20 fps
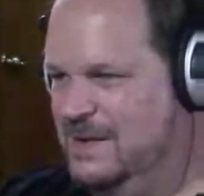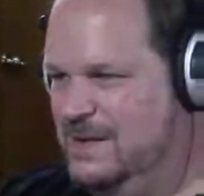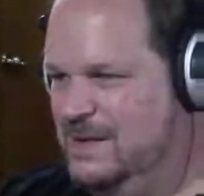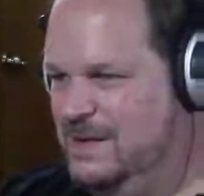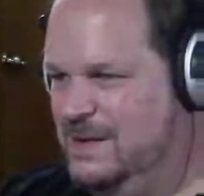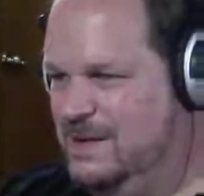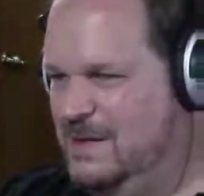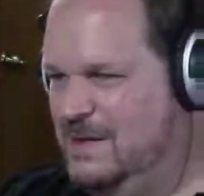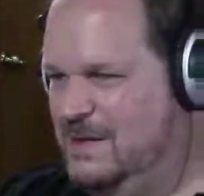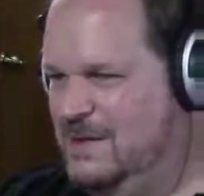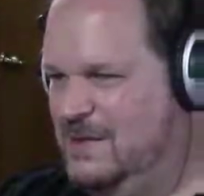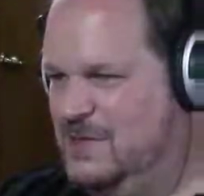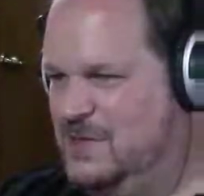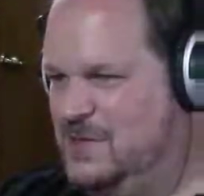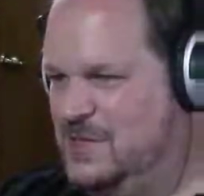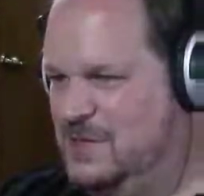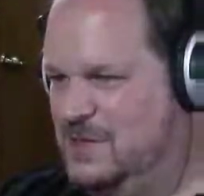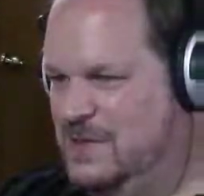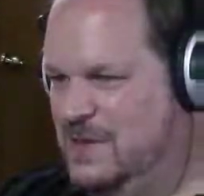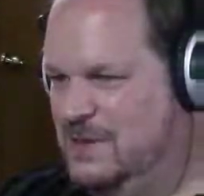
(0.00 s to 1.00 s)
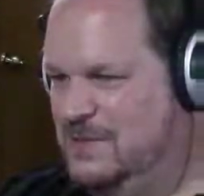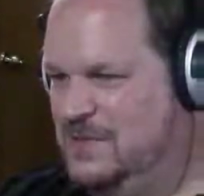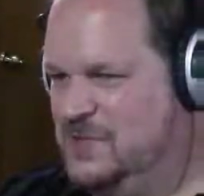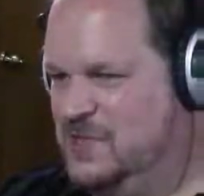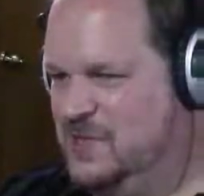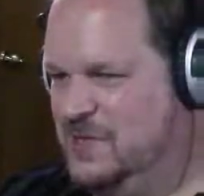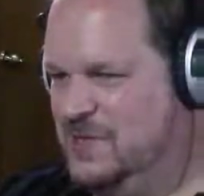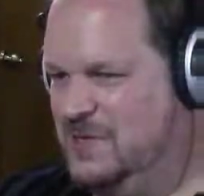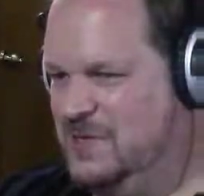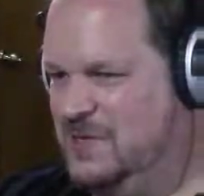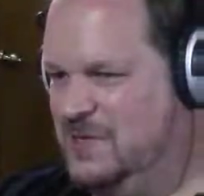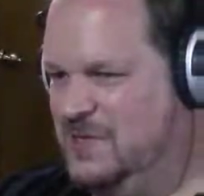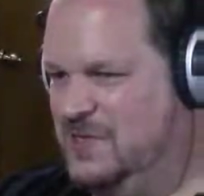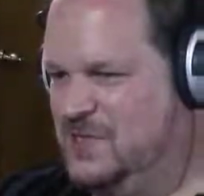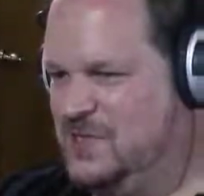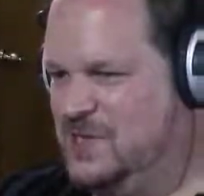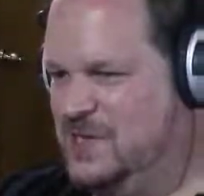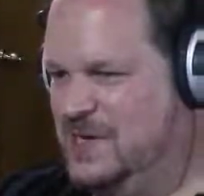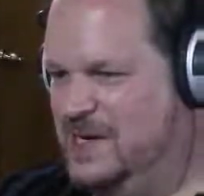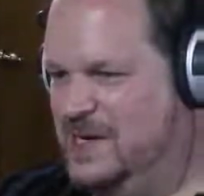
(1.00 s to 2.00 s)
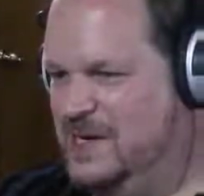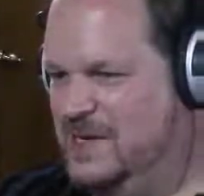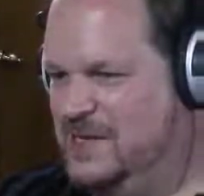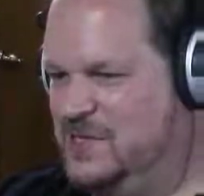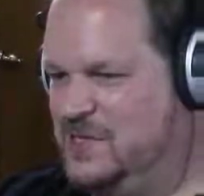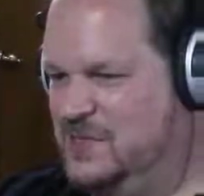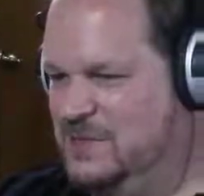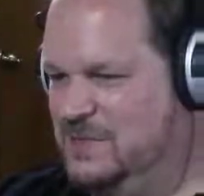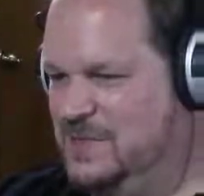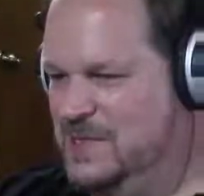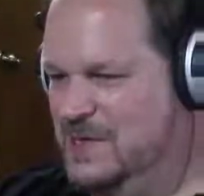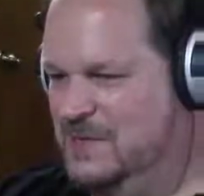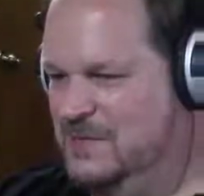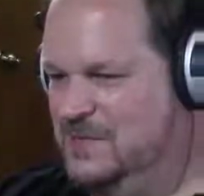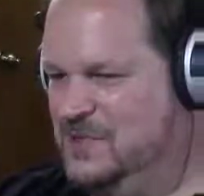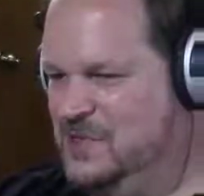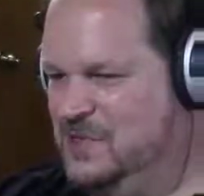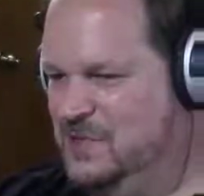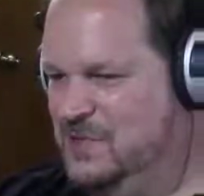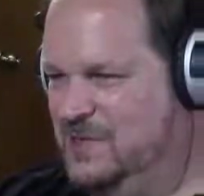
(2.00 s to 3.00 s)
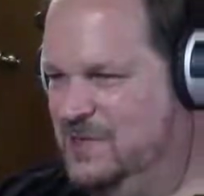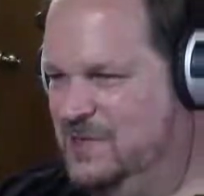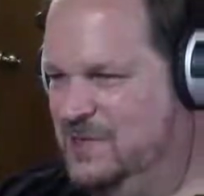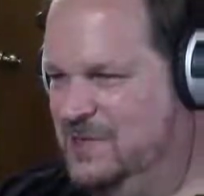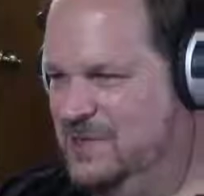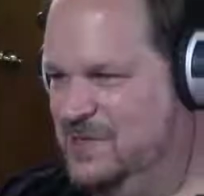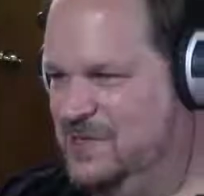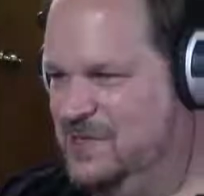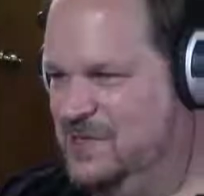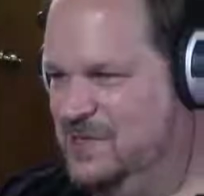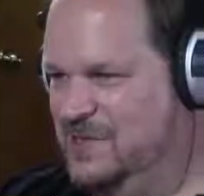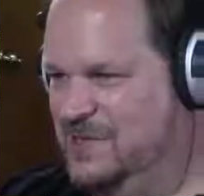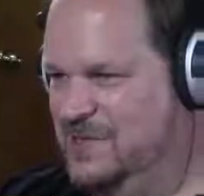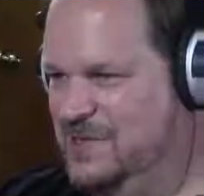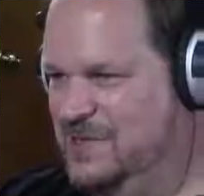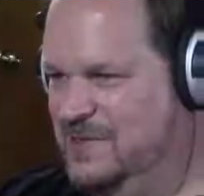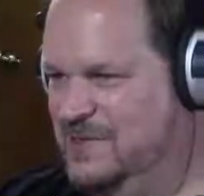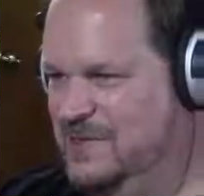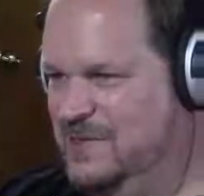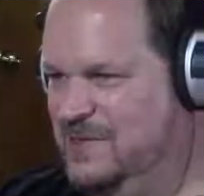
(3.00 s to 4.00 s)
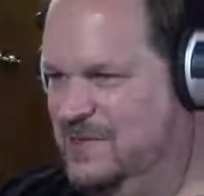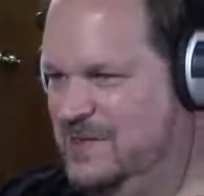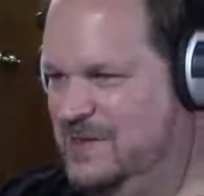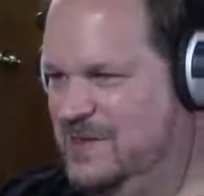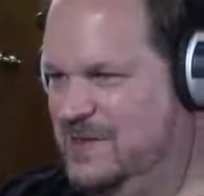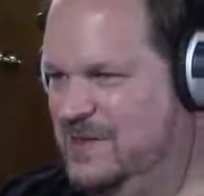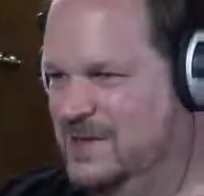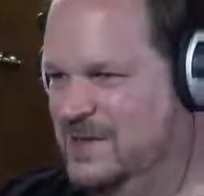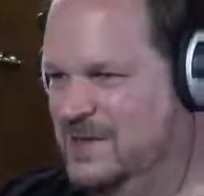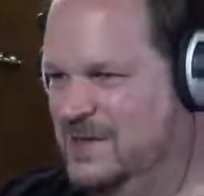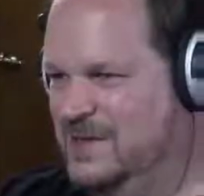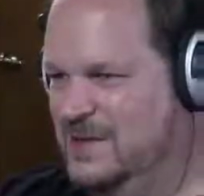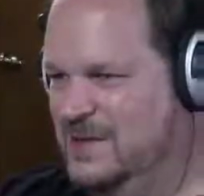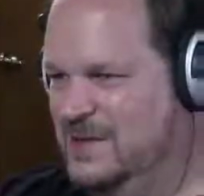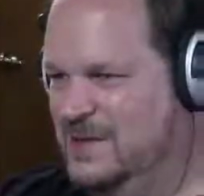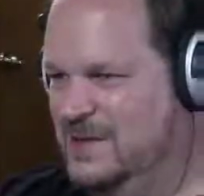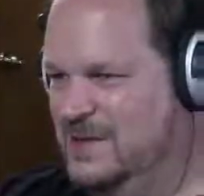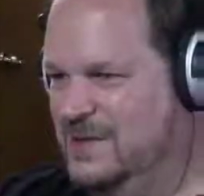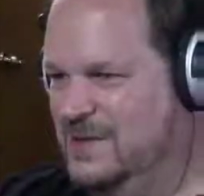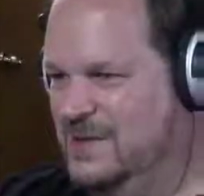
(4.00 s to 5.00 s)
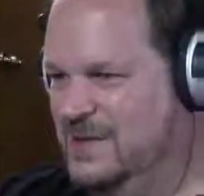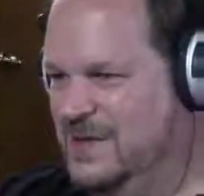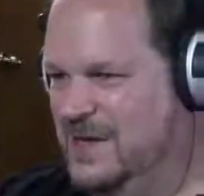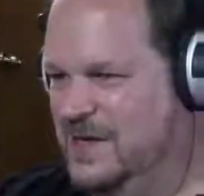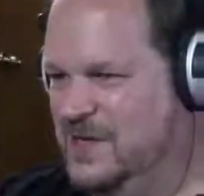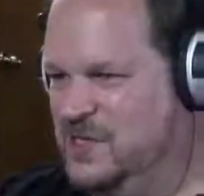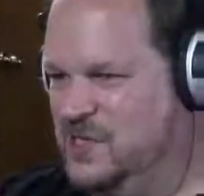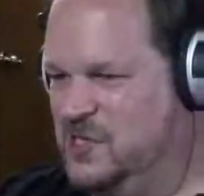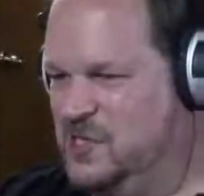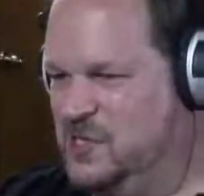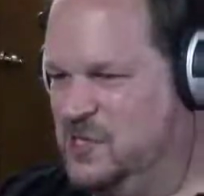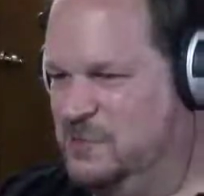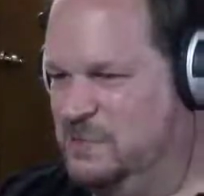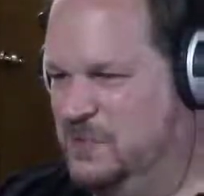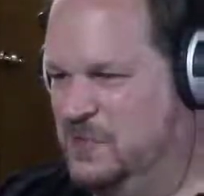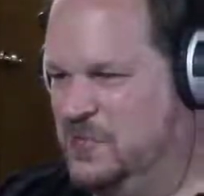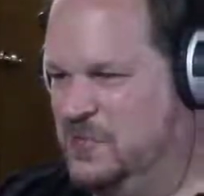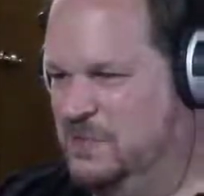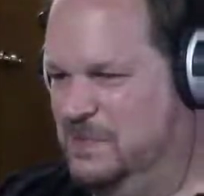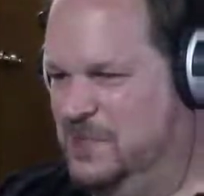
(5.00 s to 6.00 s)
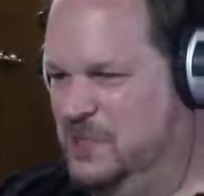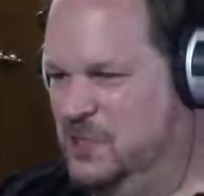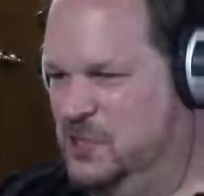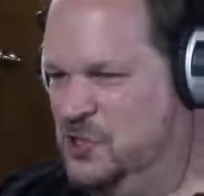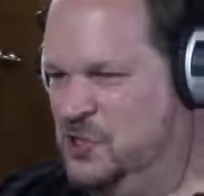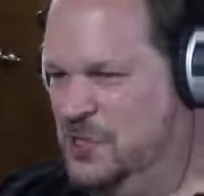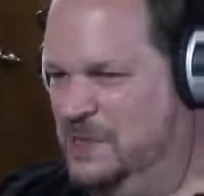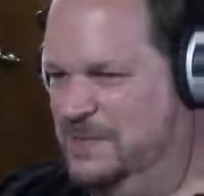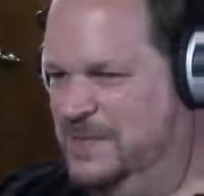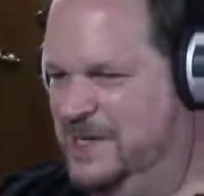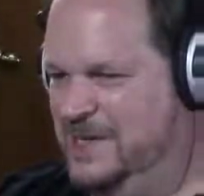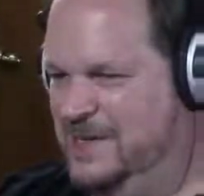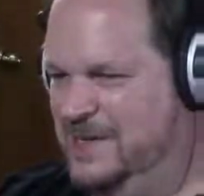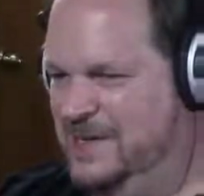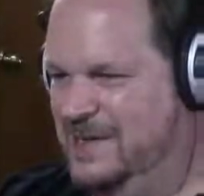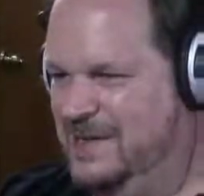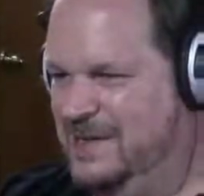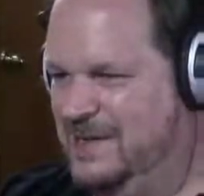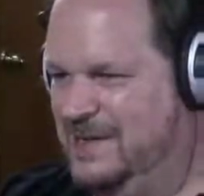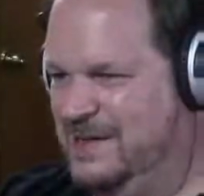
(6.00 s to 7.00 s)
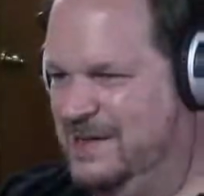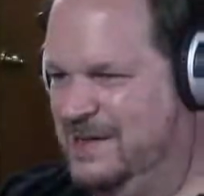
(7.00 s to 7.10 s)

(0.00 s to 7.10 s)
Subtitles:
Okay, sometimes you get this guy, sometimes you get, I guess it's supposed to be Gemini.